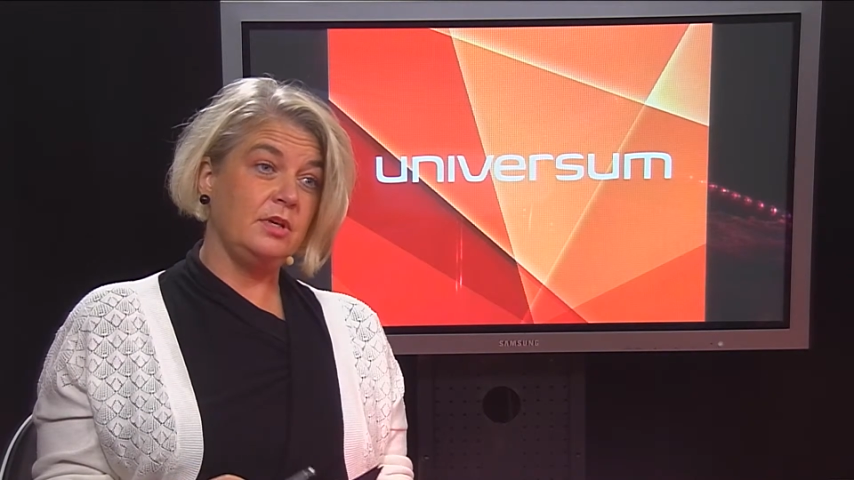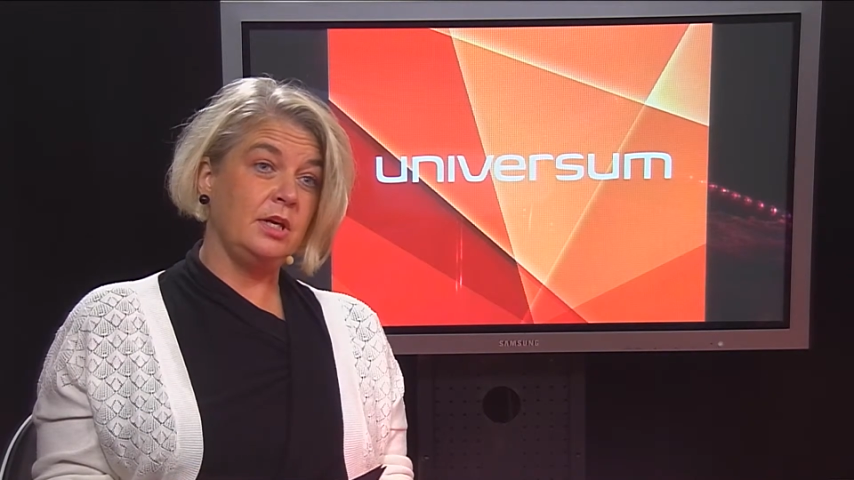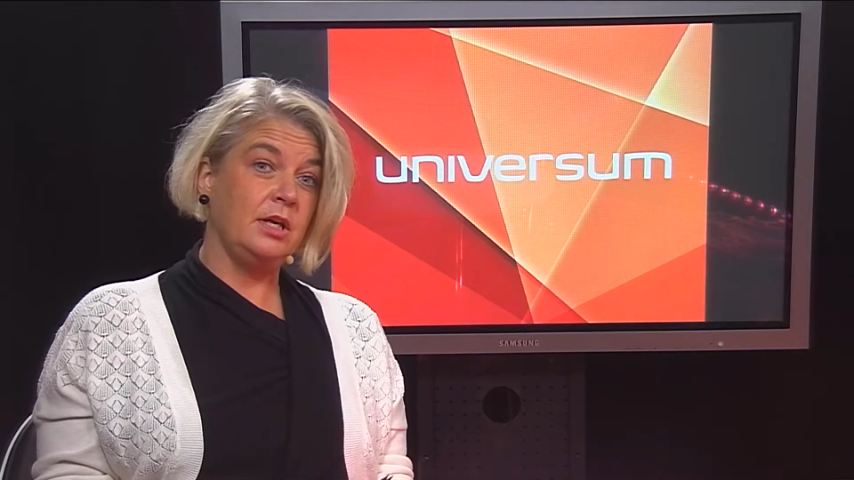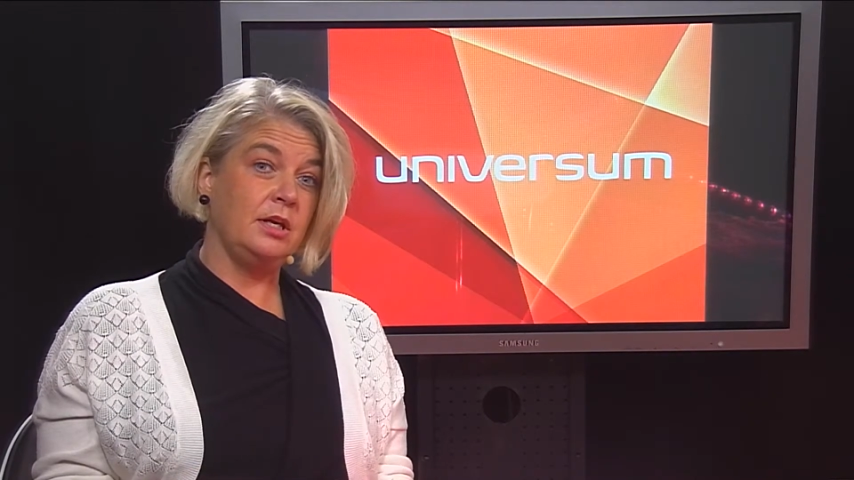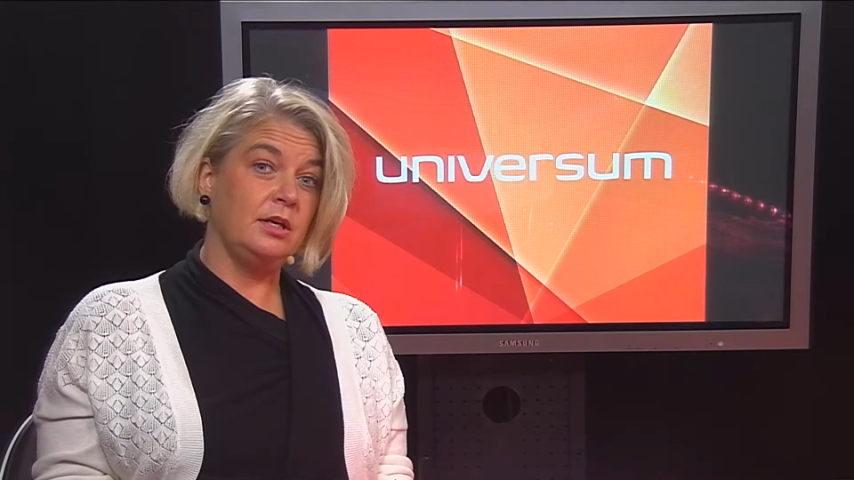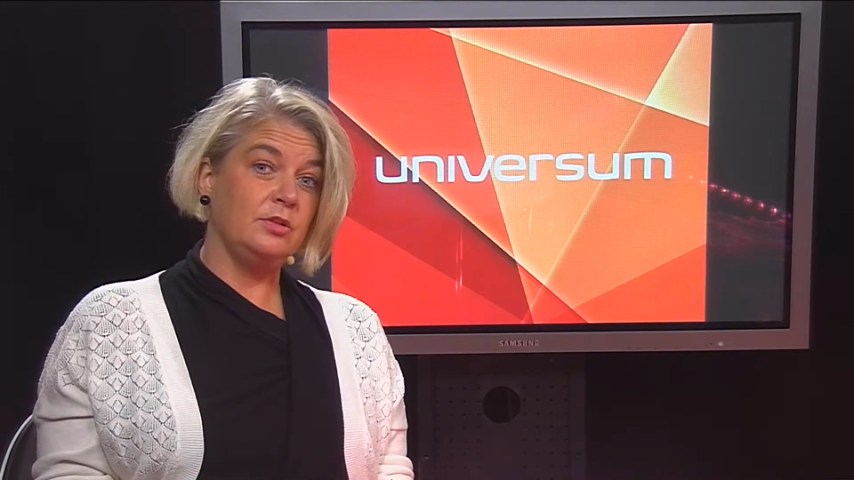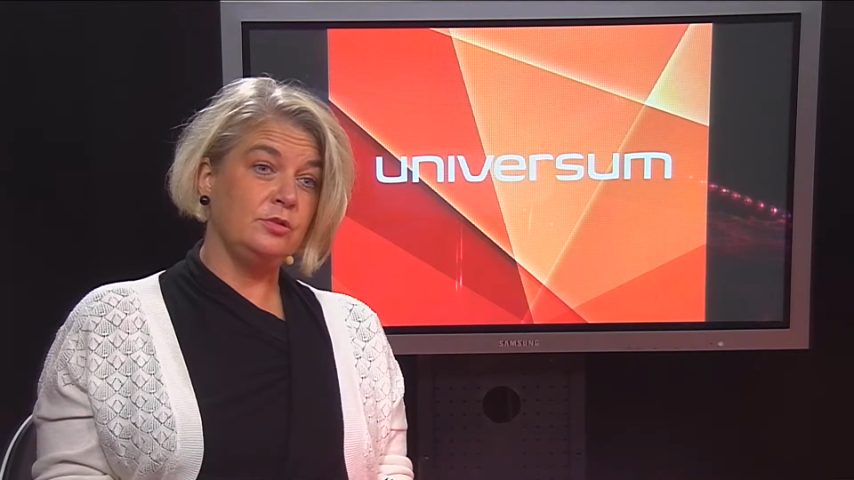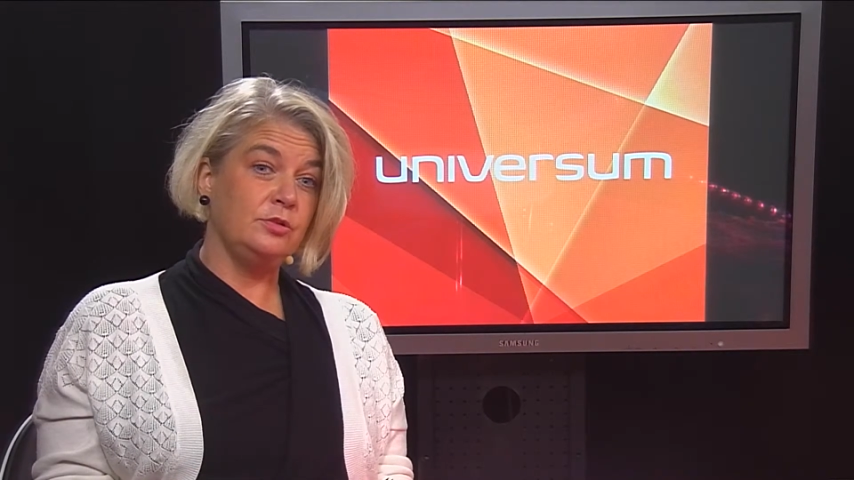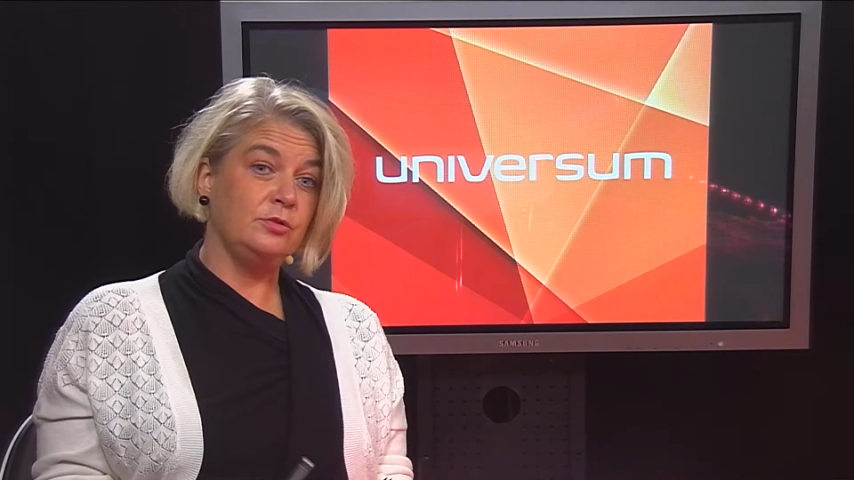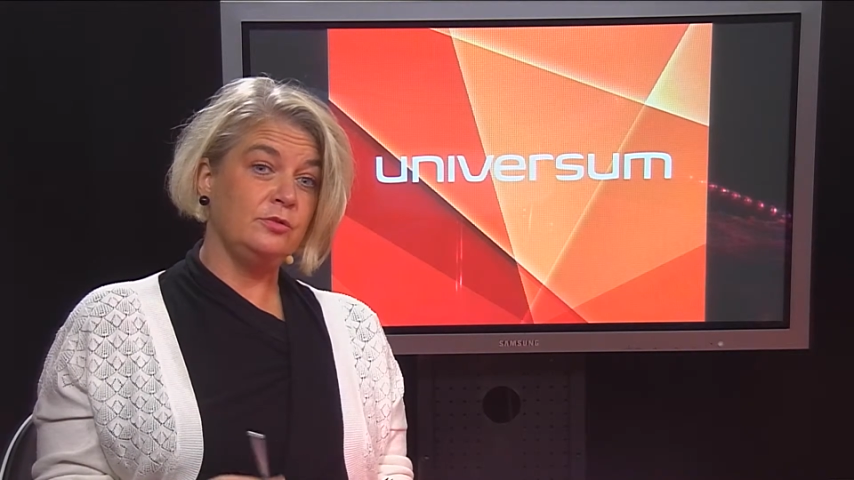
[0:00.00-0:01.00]
uh,
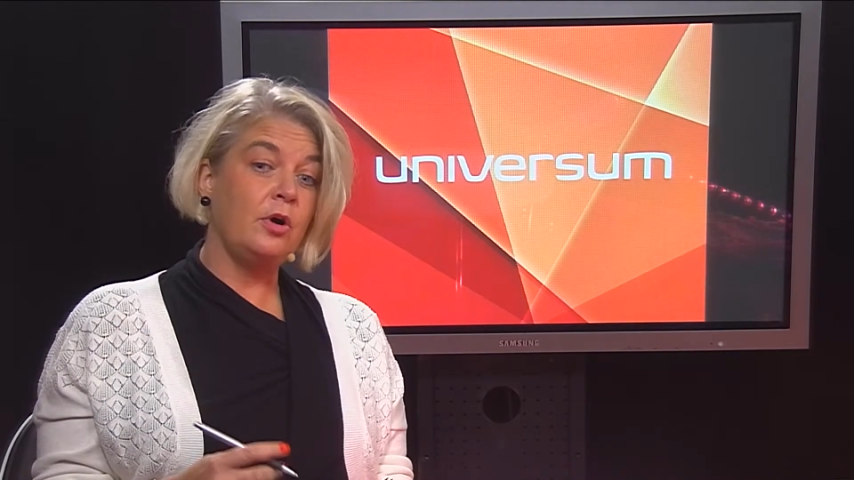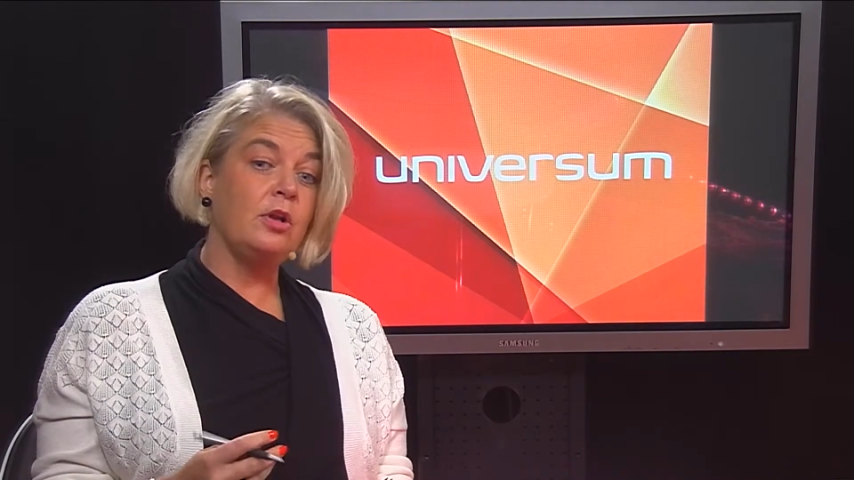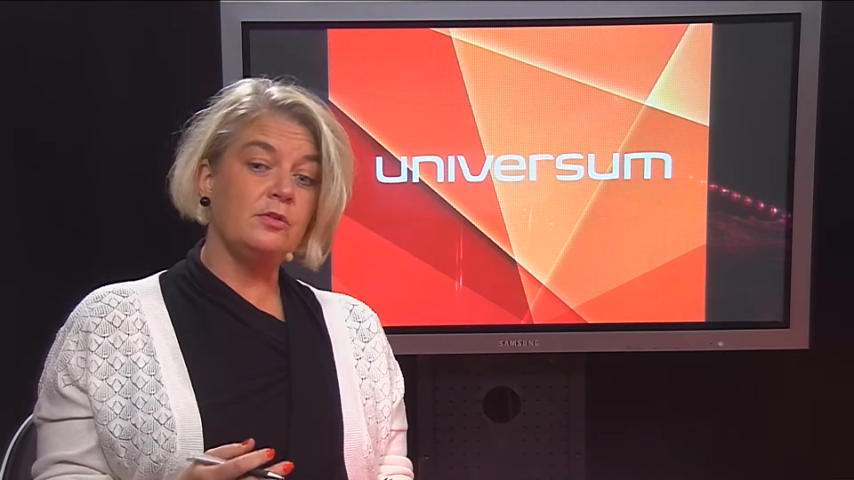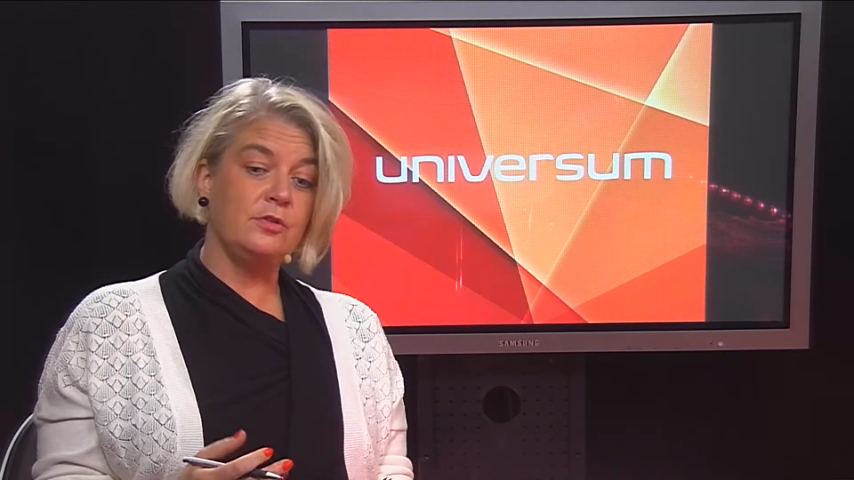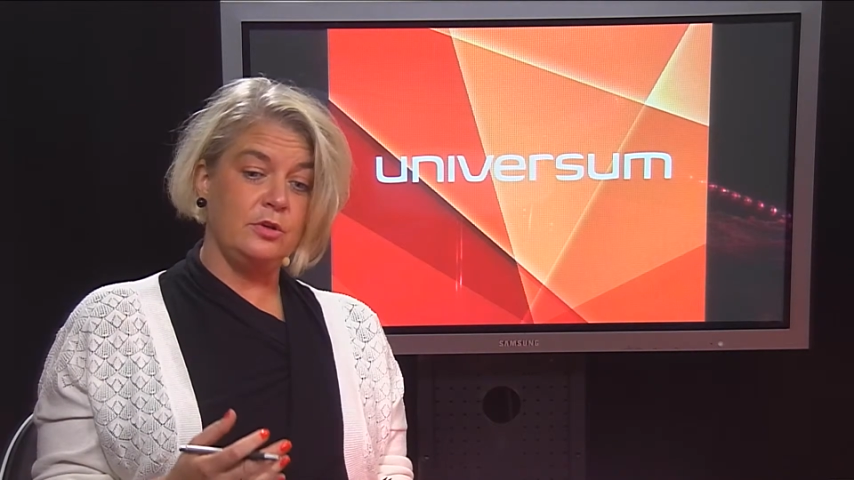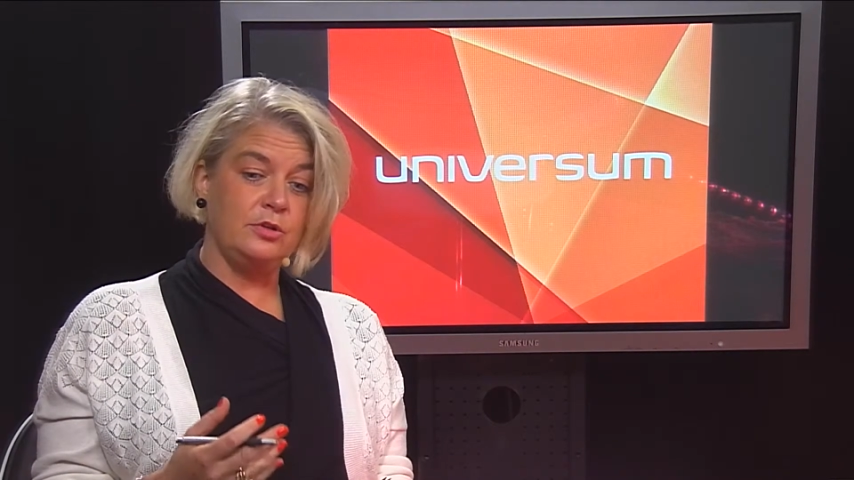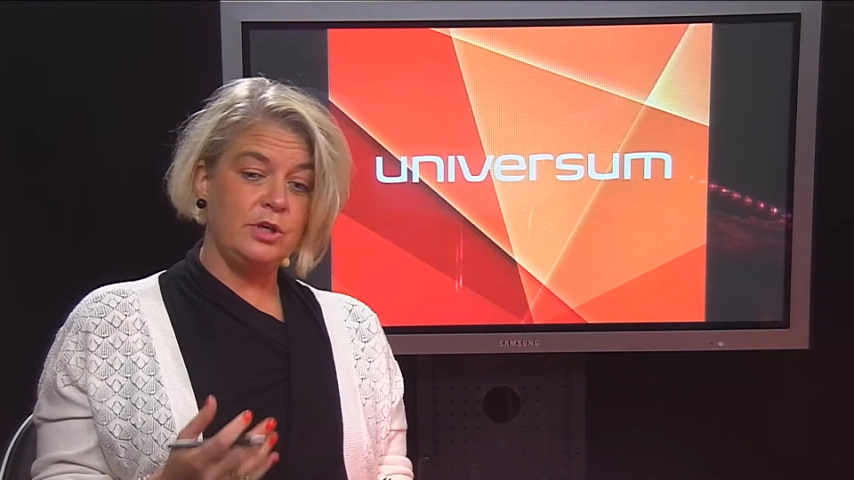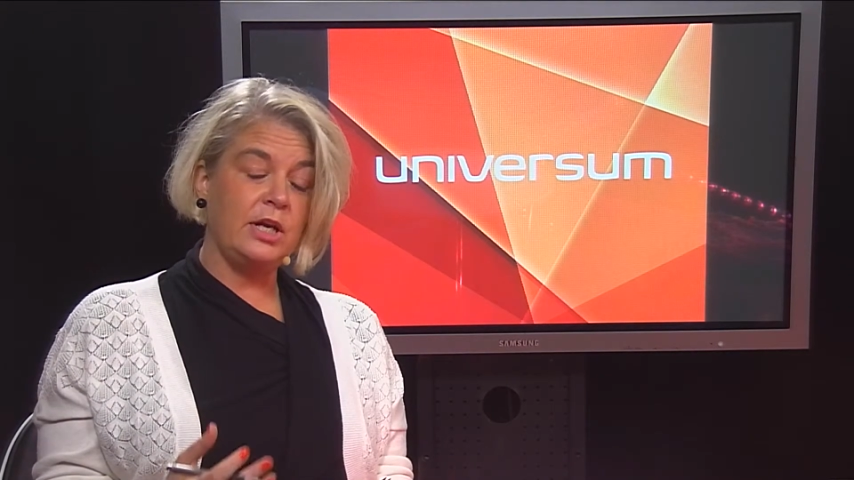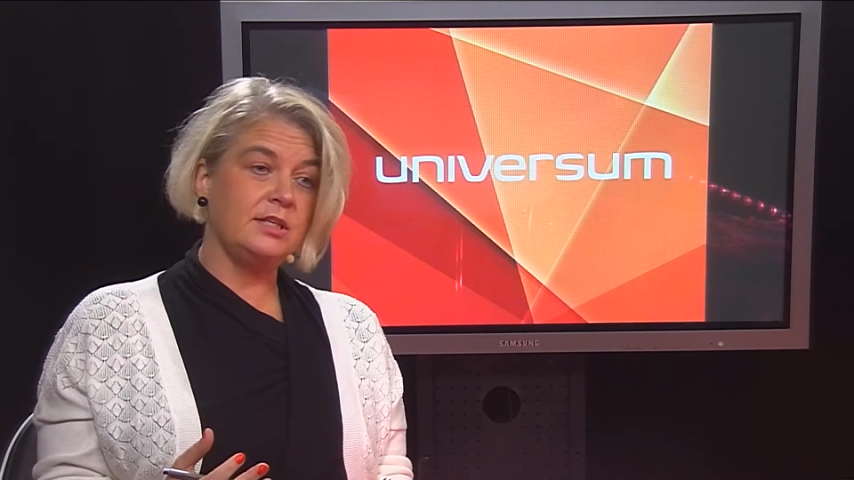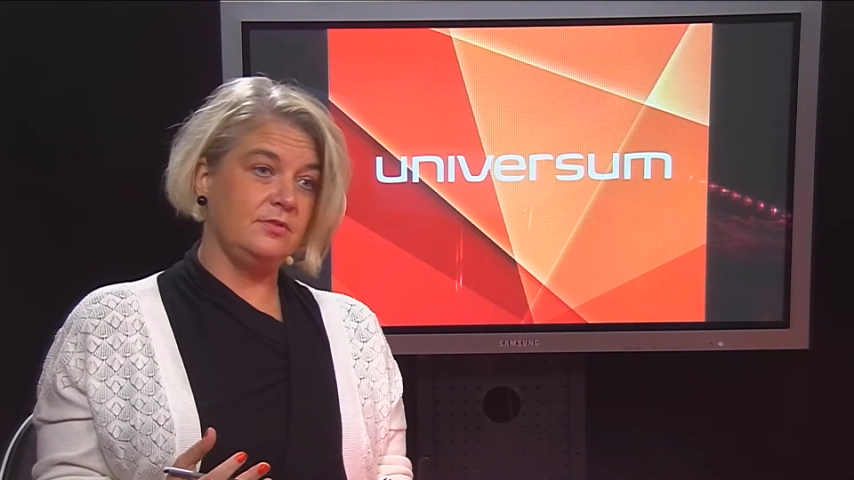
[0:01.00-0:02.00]
to follow the
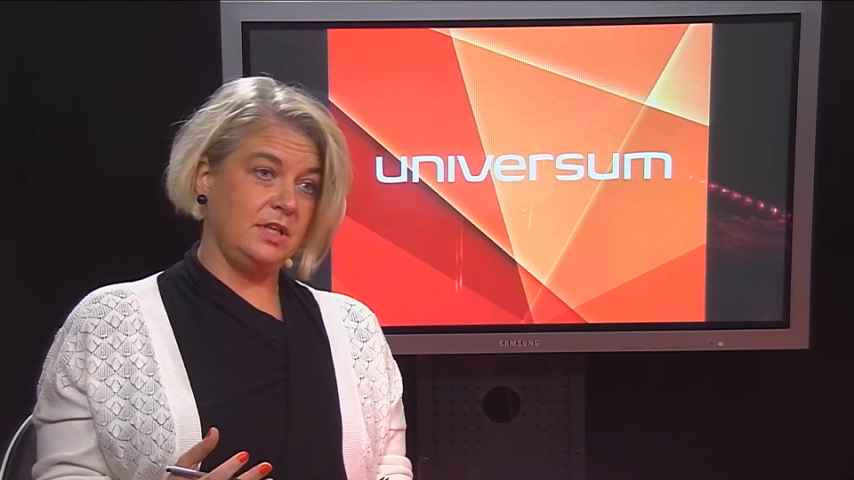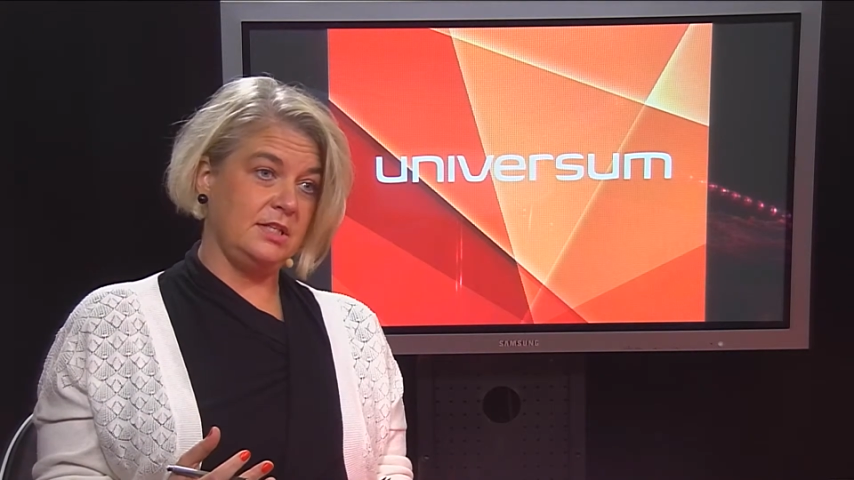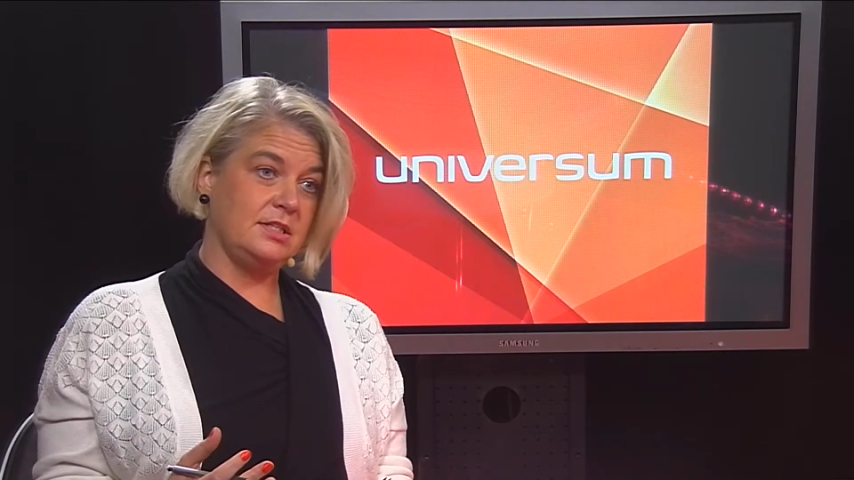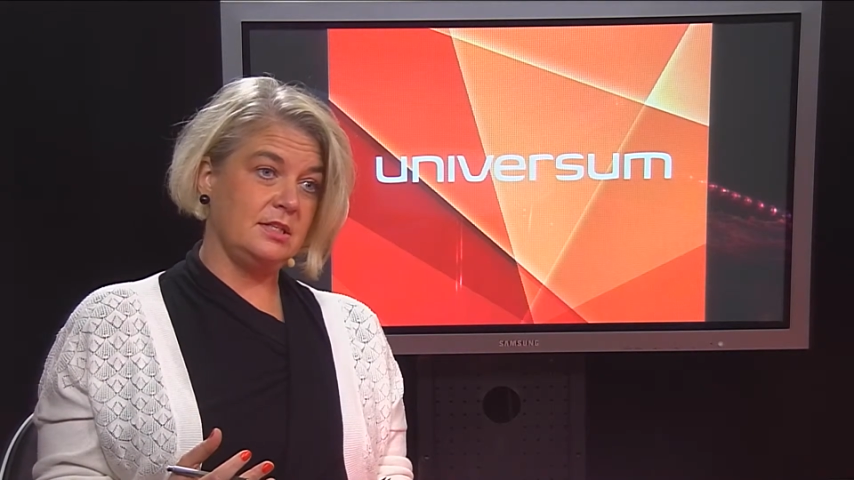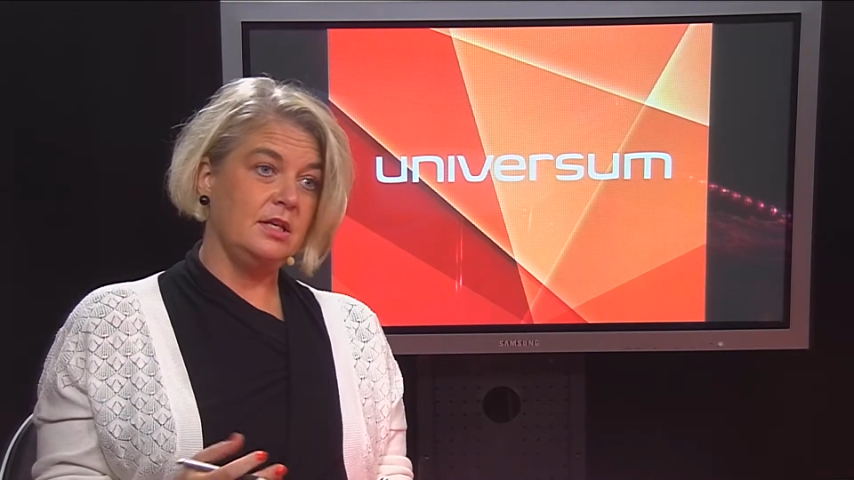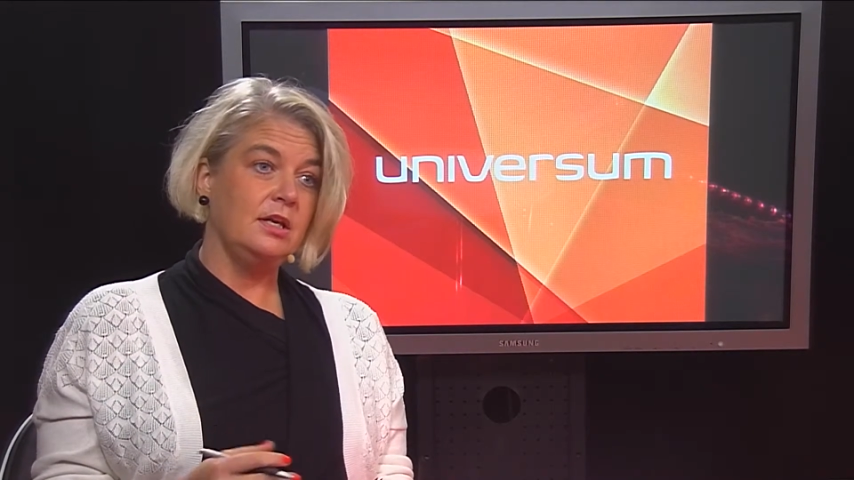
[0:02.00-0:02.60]
attractiveness,